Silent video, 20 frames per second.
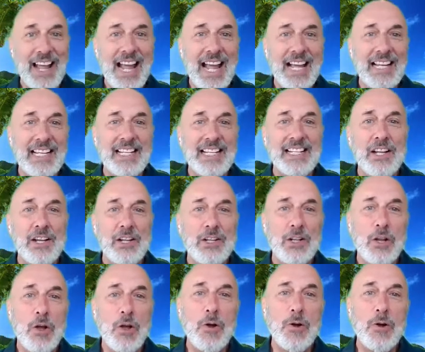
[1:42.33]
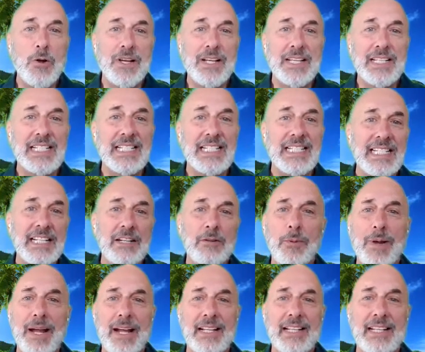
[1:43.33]
Ellen Long
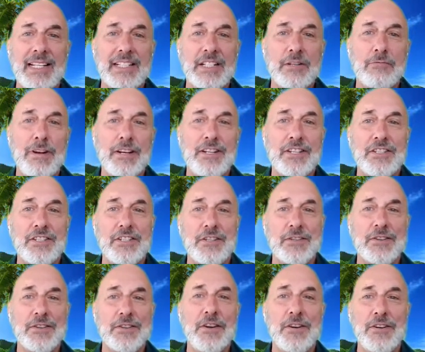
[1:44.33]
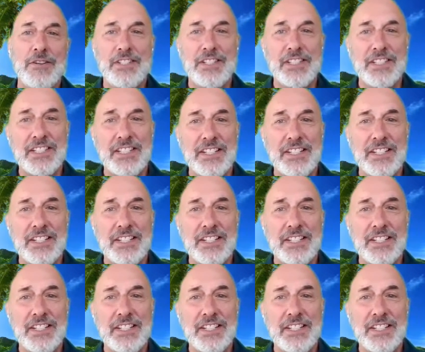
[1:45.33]
Stilwell is a registered nurse,